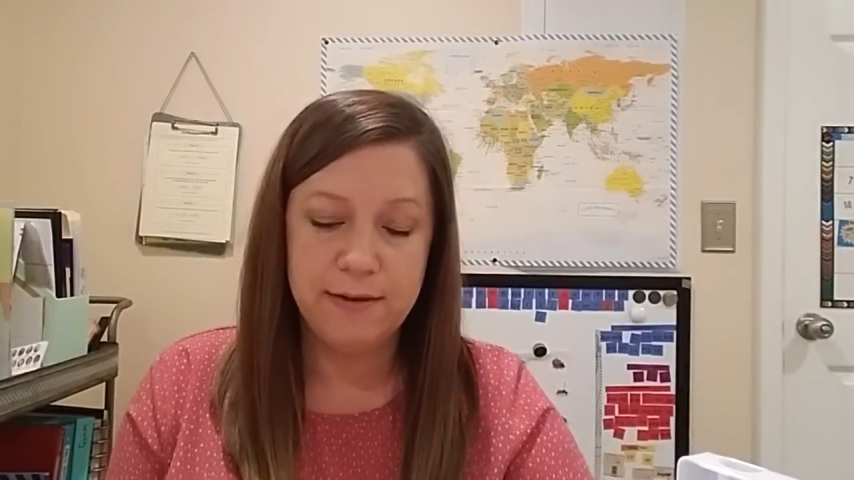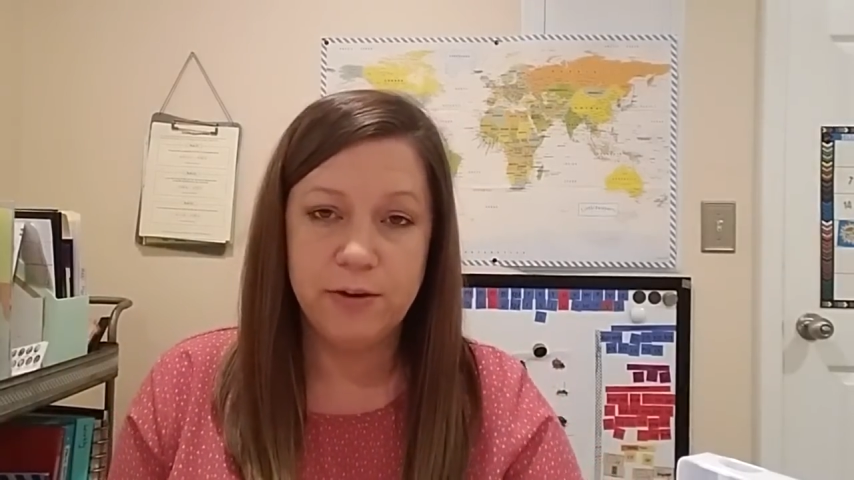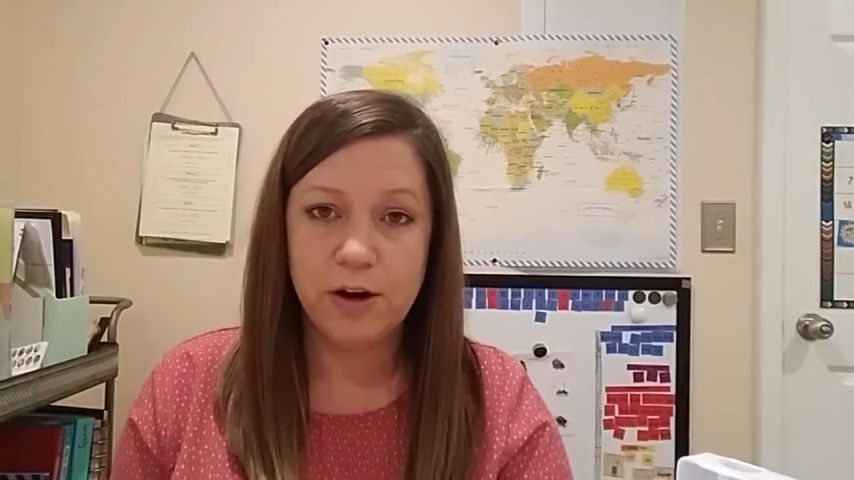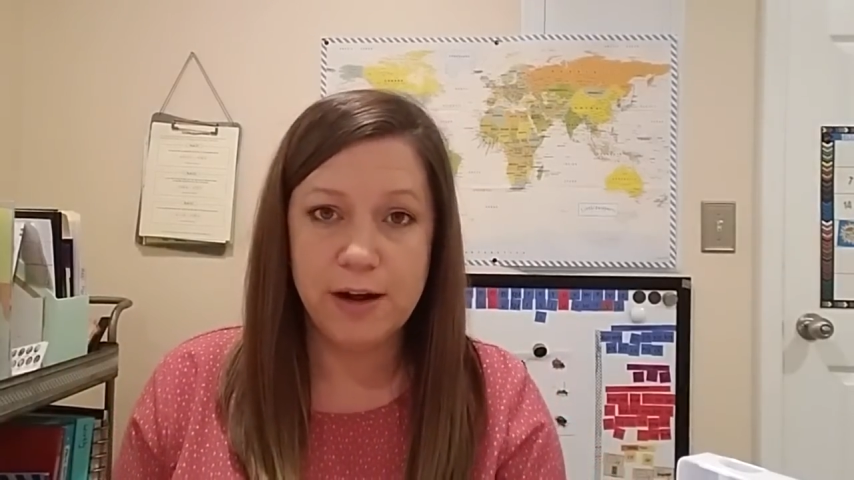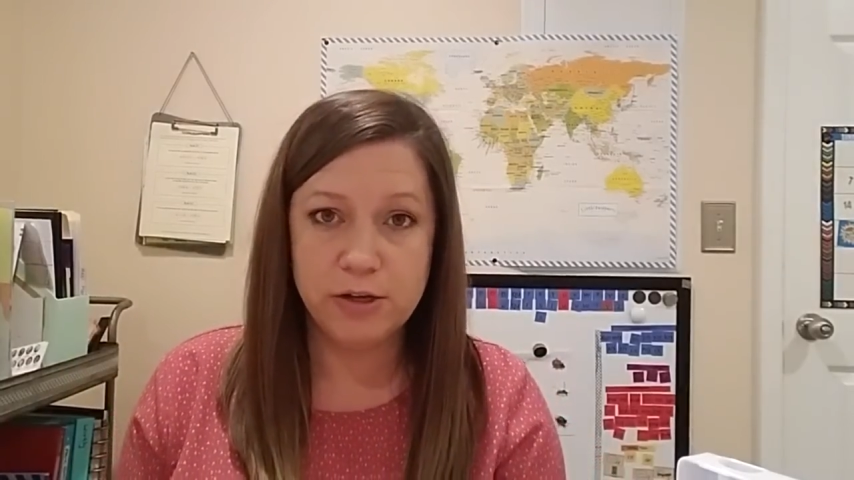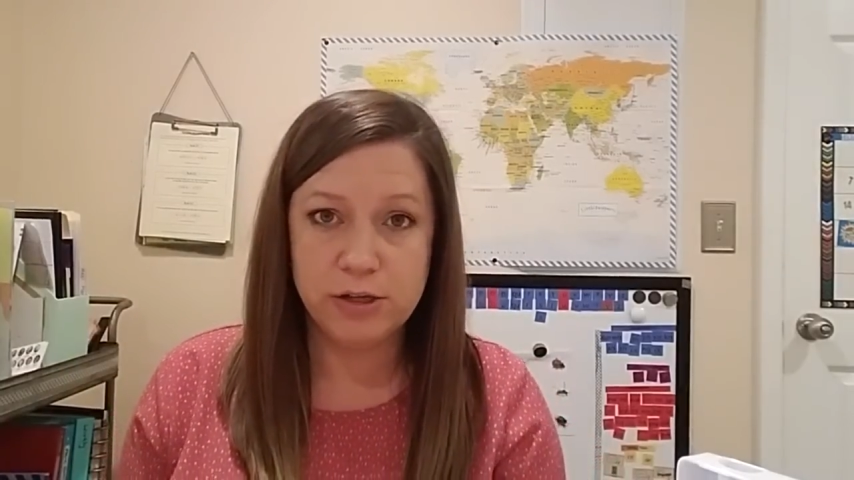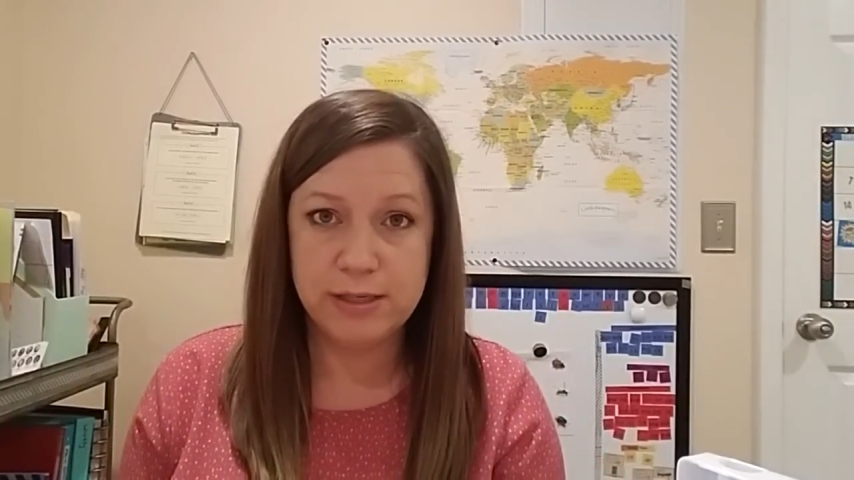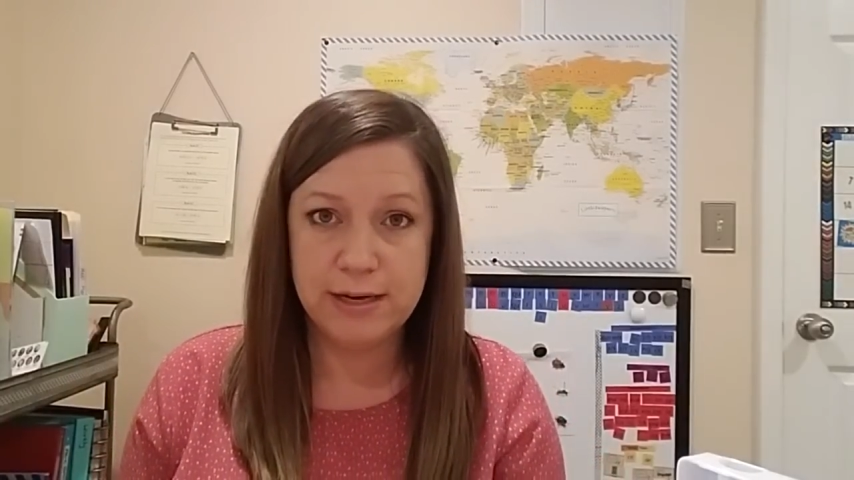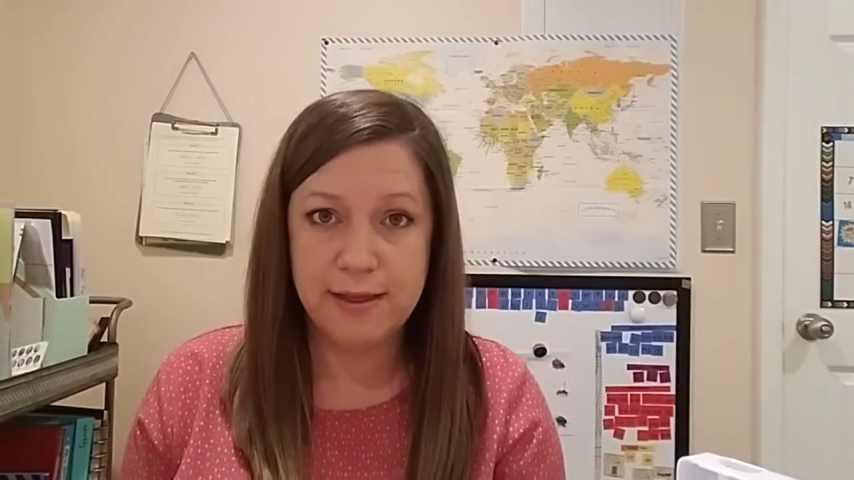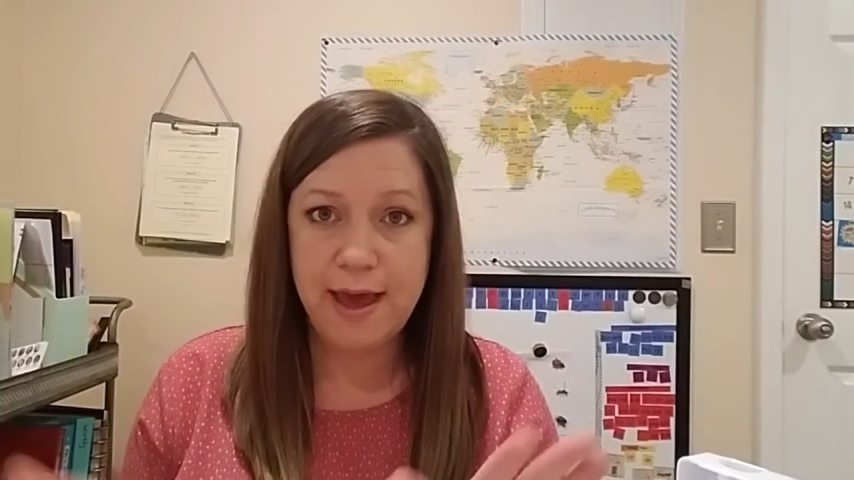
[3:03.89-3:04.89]
If you're
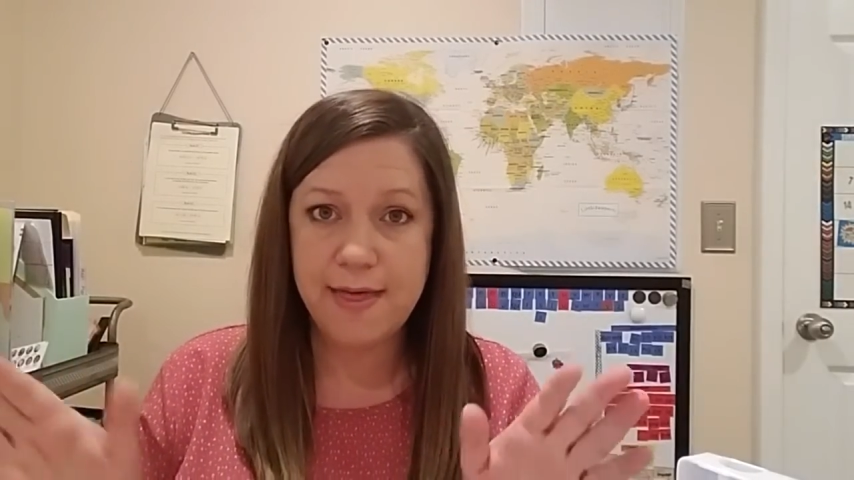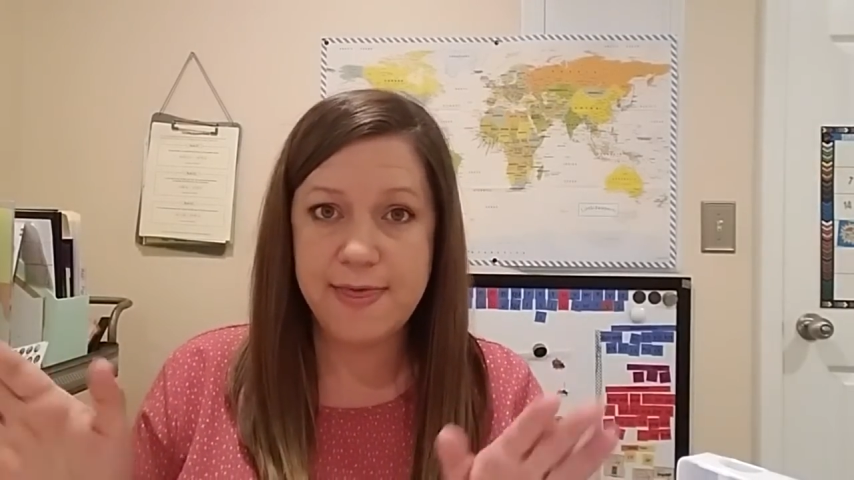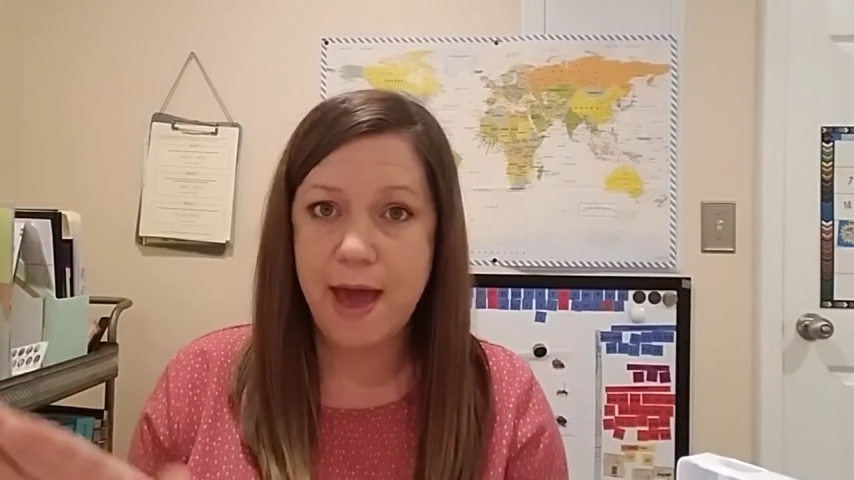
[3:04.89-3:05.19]
interested in that,